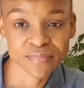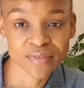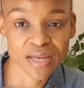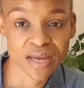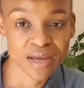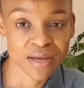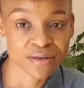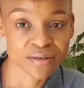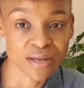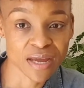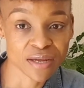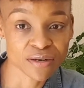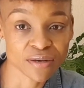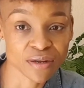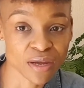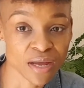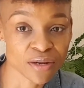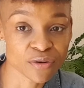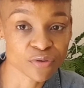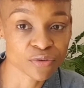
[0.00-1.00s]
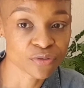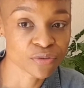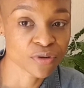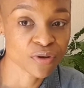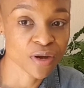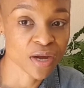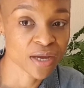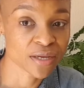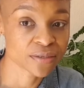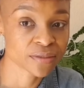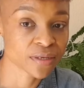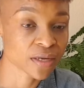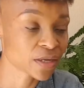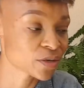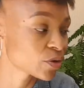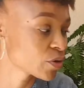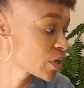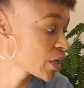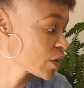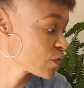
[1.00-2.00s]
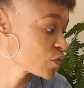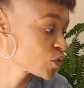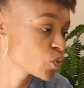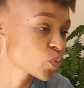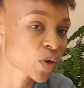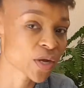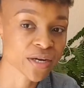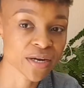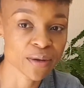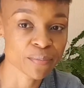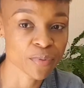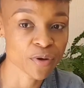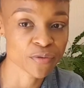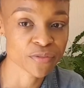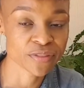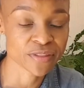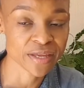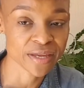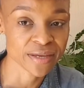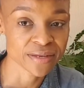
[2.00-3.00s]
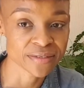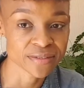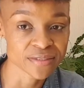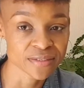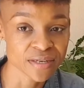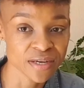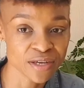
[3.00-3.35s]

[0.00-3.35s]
don't know. I don't have to worry about that.